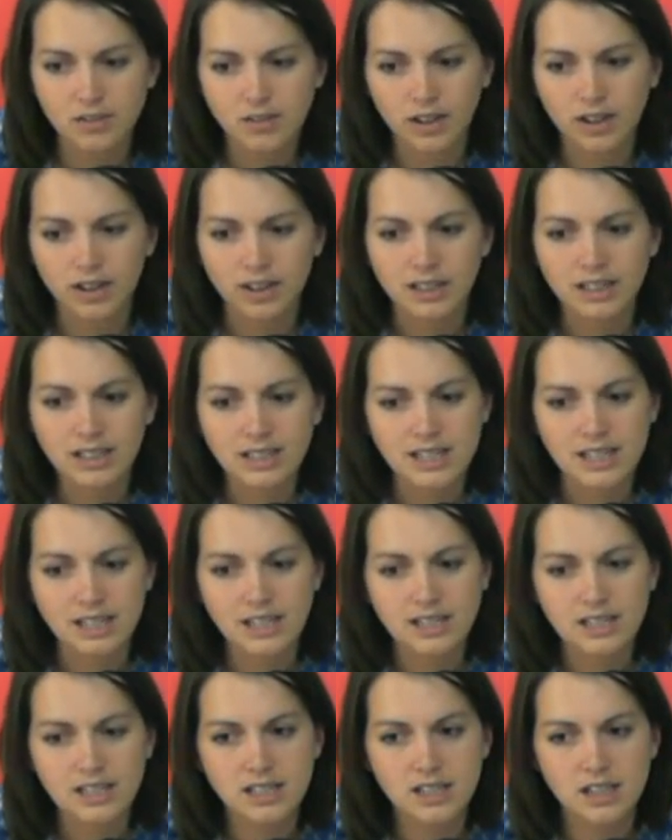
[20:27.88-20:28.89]
far is
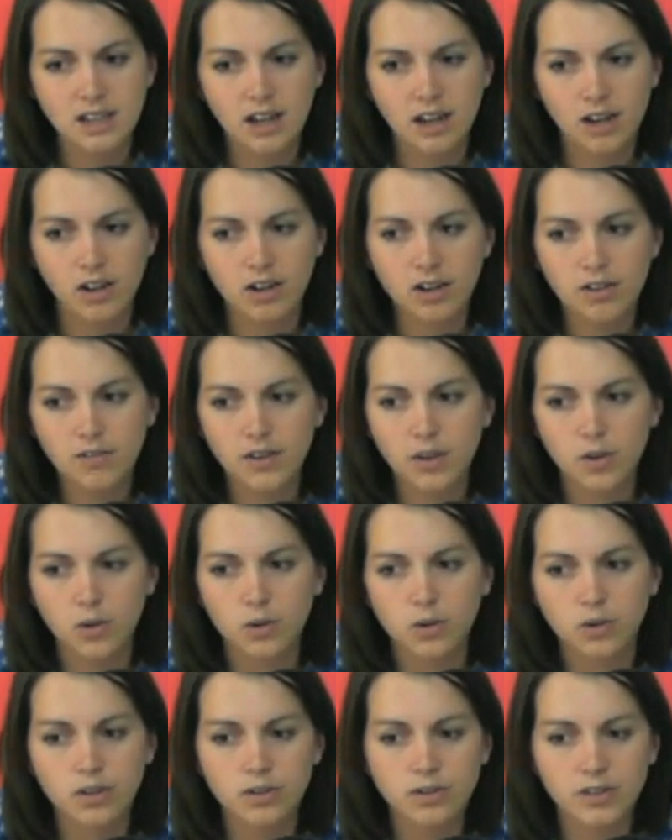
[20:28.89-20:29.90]
that a lot of your
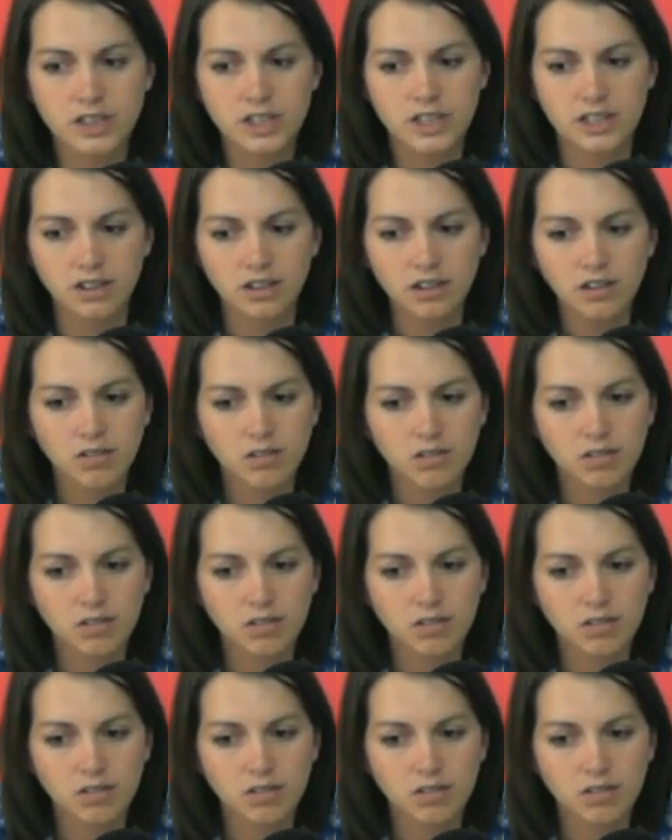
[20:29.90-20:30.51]
revision